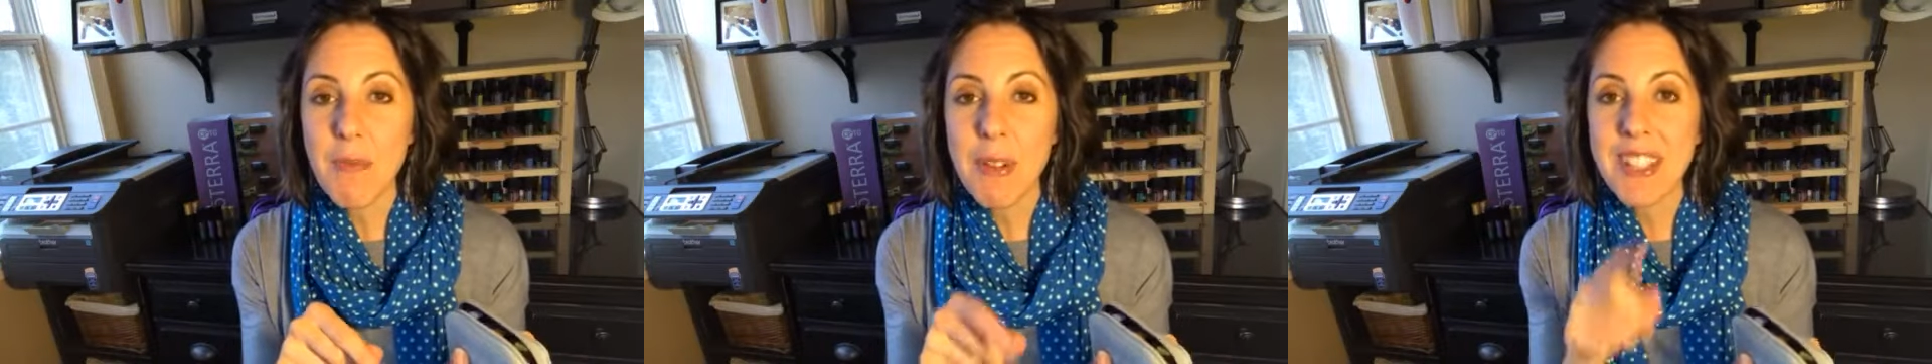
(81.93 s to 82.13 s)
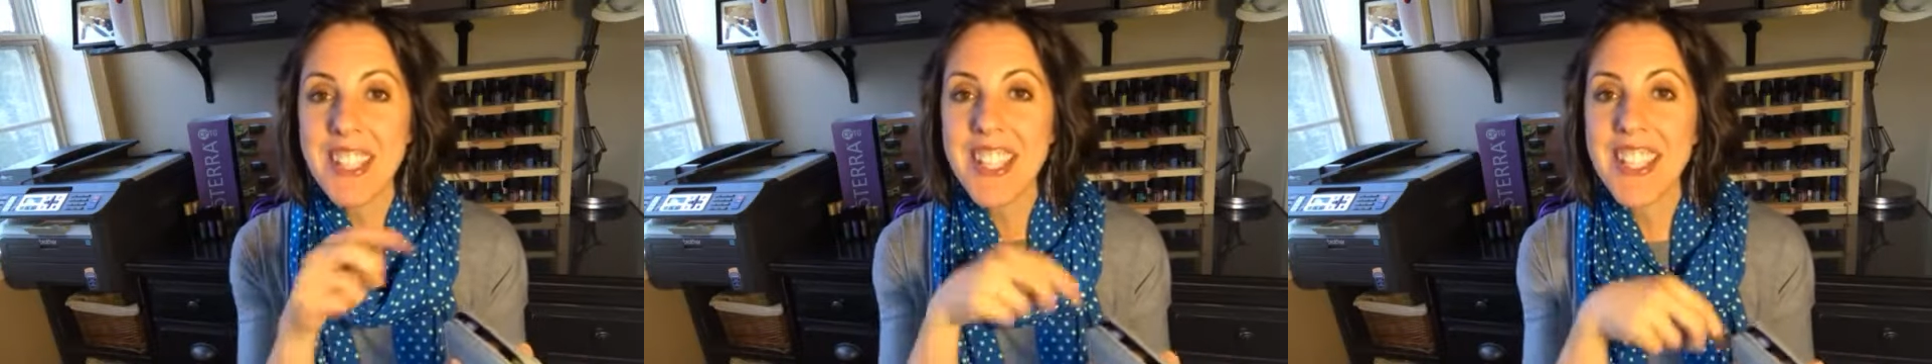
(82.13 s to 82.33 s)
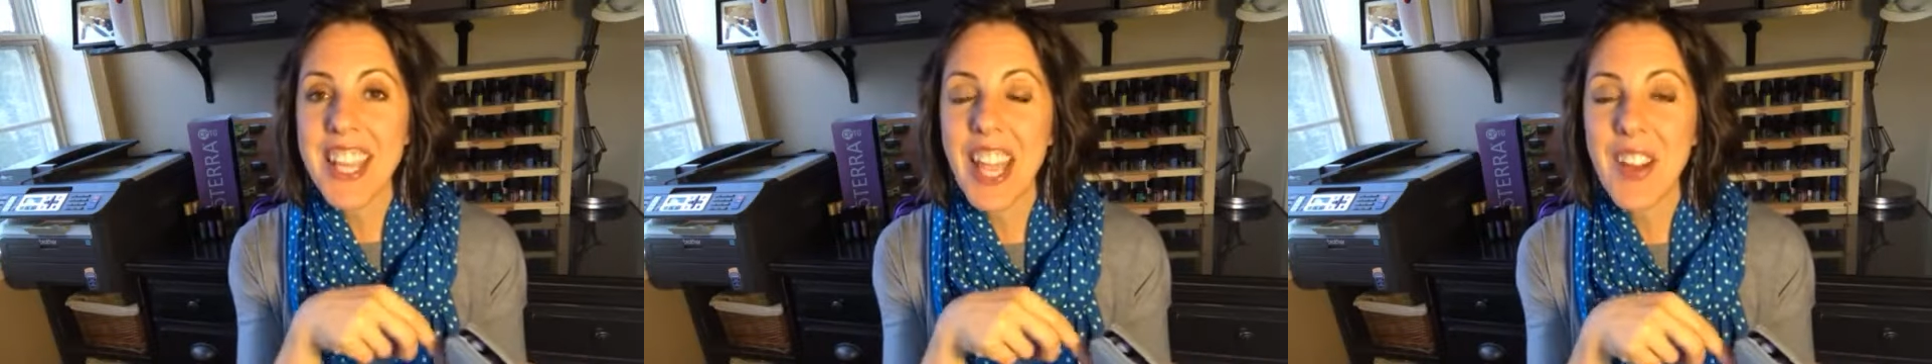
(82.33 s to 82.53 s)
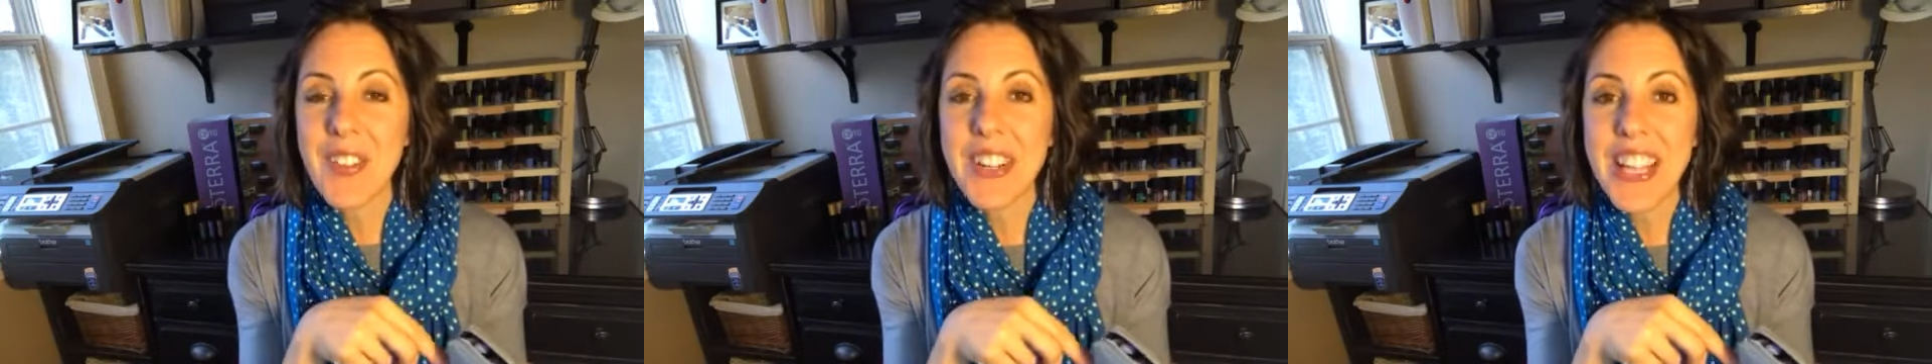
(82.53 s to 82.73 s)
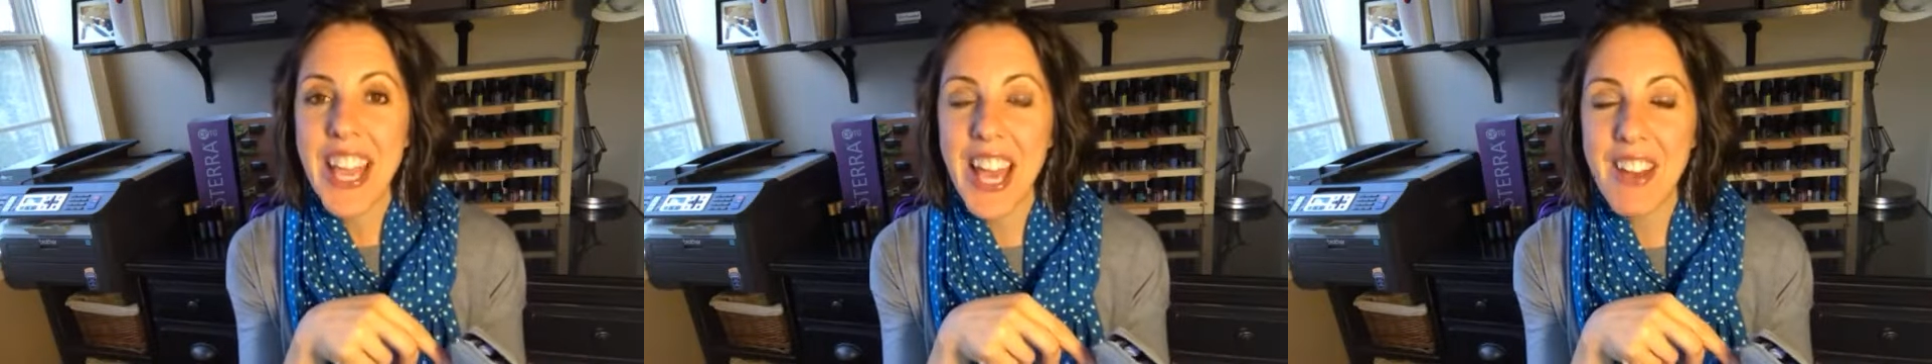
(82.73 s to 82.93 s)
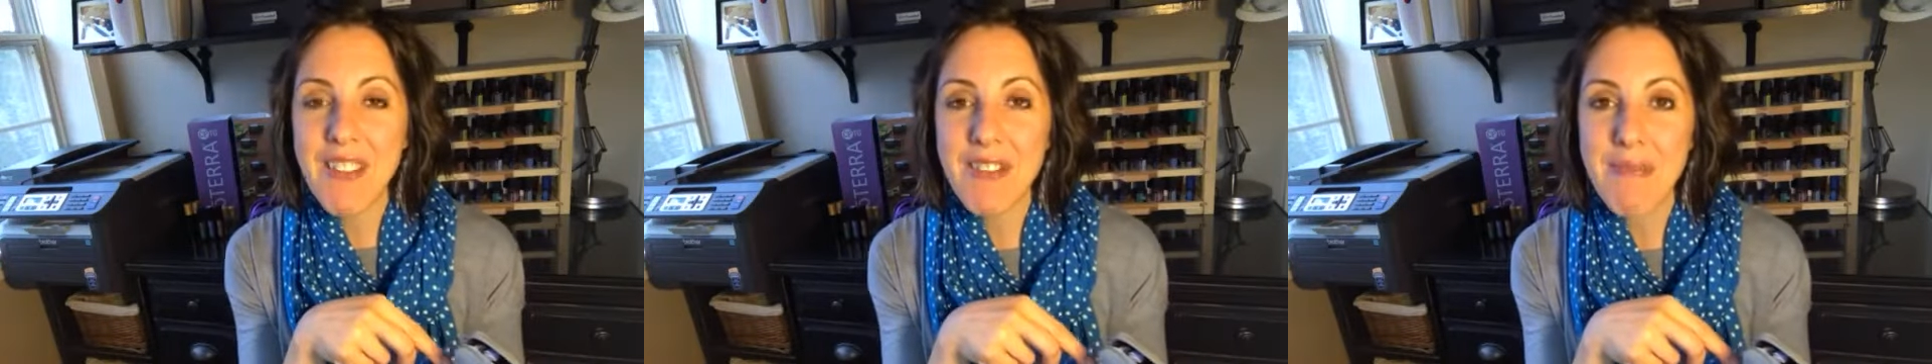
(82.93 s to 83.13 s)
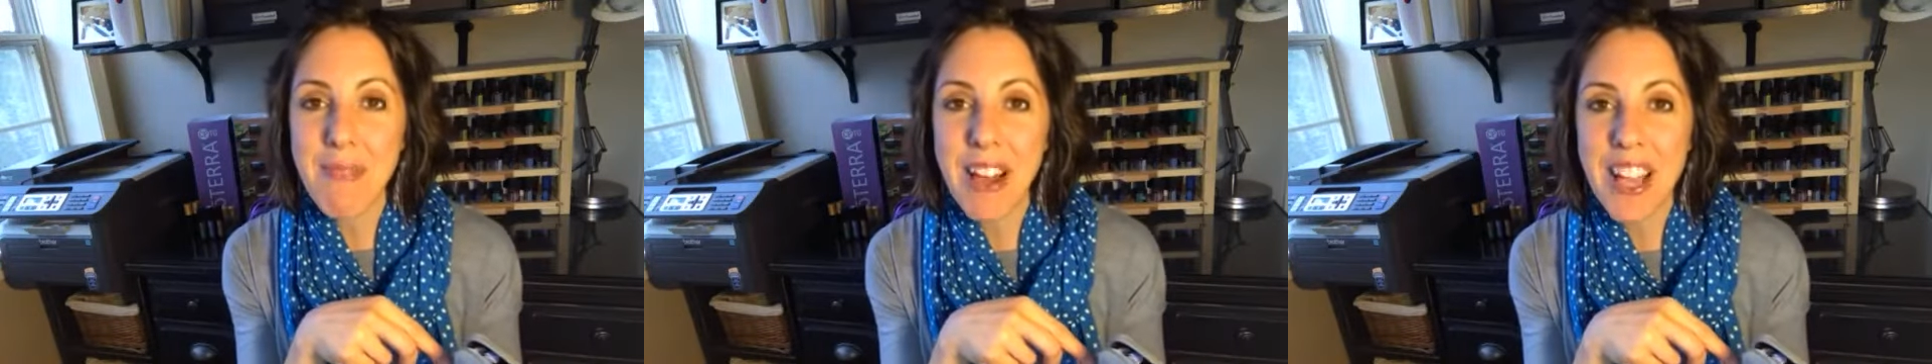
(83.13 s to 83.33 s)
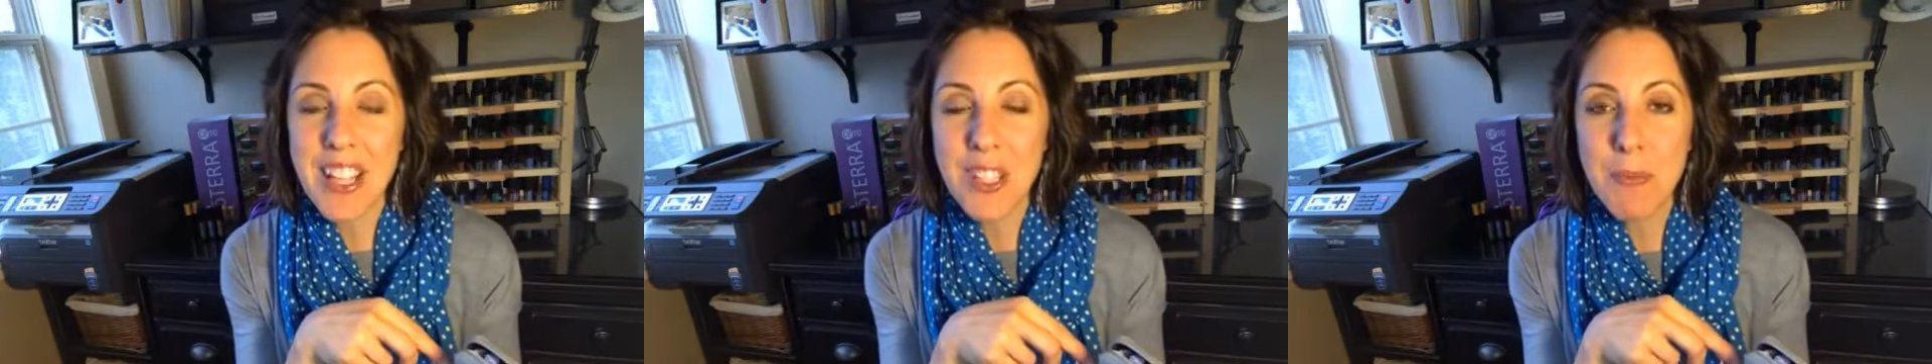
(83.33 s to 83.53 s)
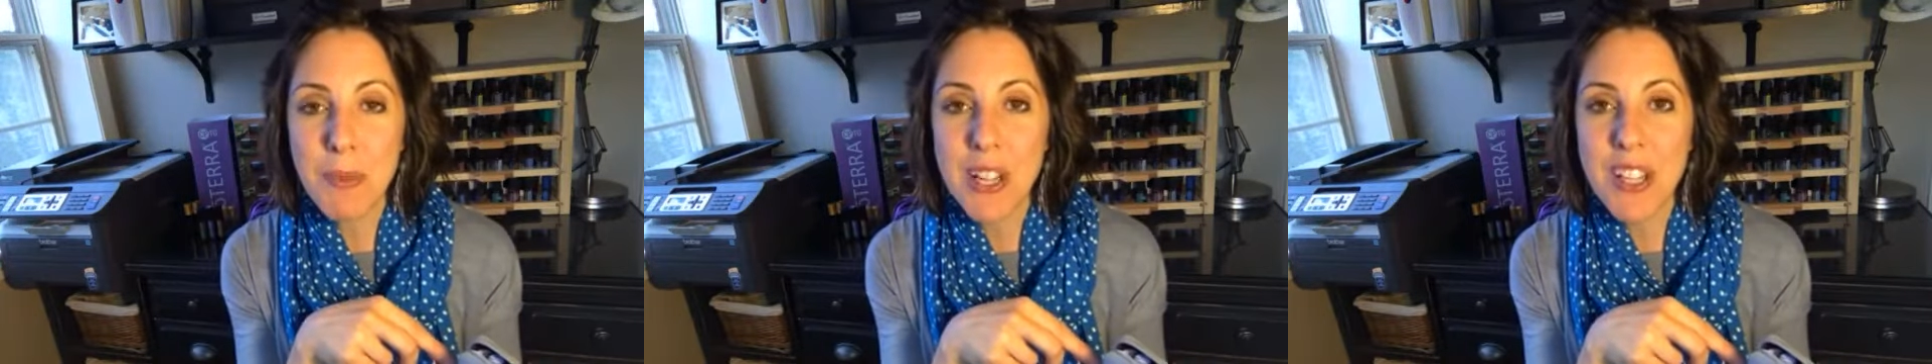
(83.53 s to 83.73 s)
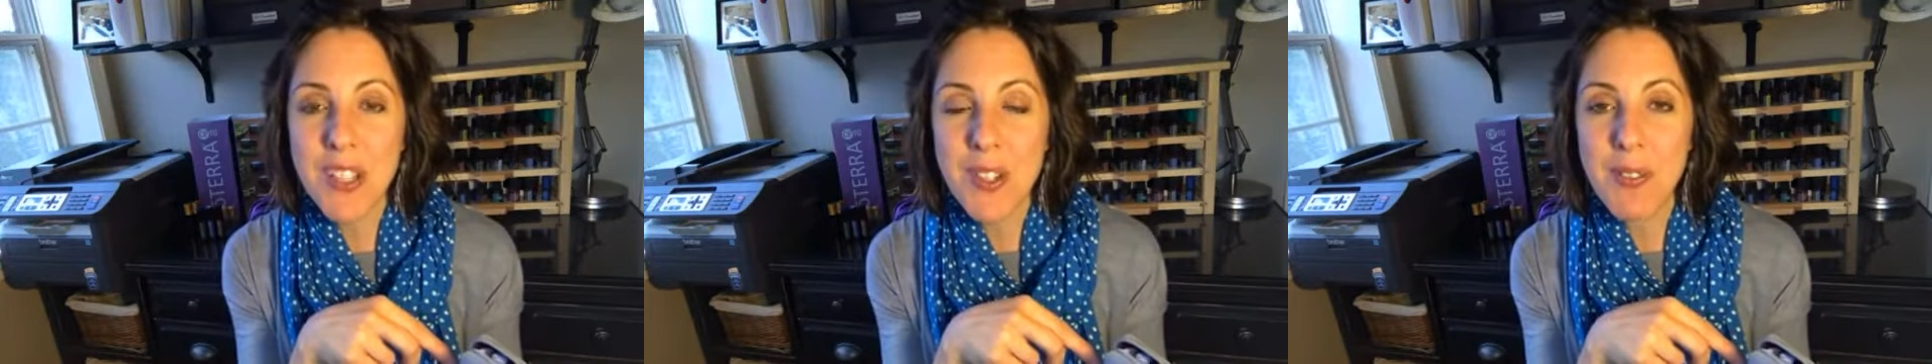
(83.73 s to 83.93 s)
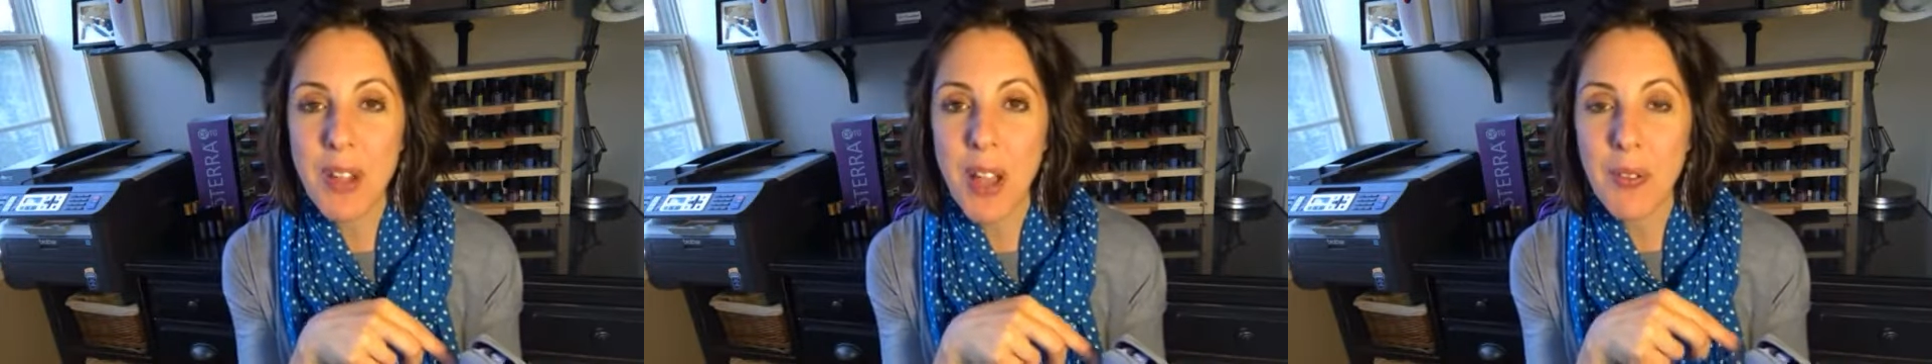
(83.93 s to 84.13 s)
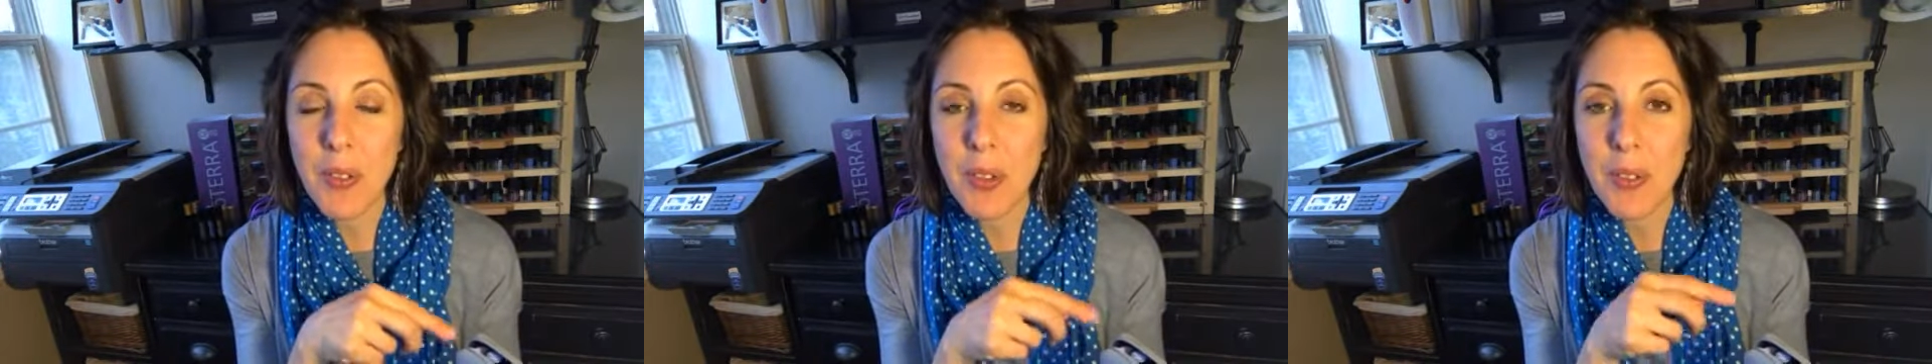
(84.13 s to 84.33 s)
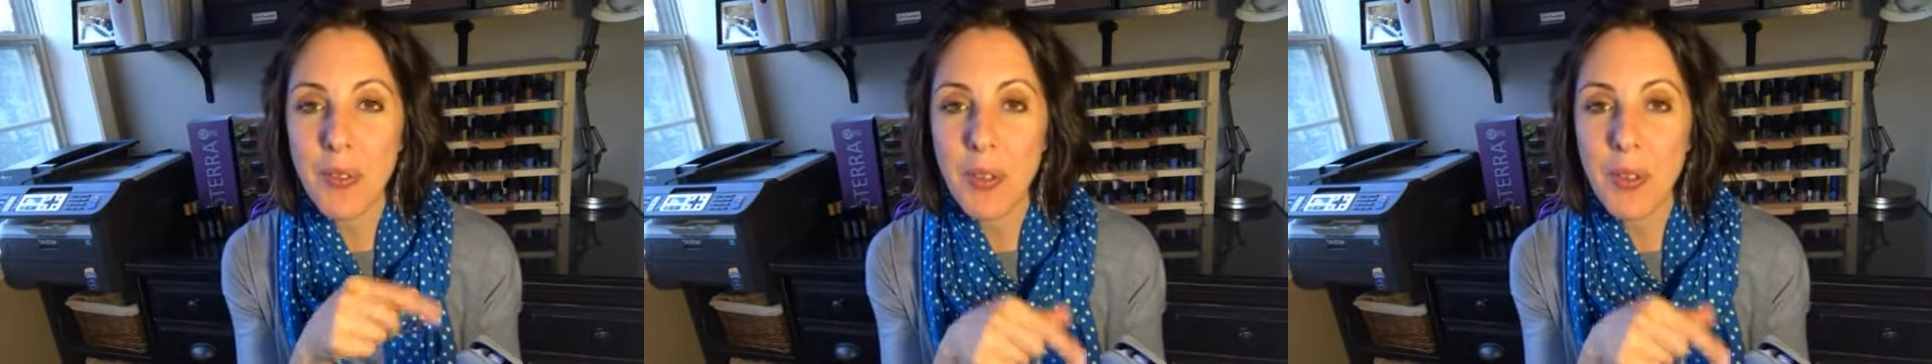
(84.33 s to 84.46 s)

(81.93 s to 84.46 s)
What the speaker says: but since I already have my Spring Survival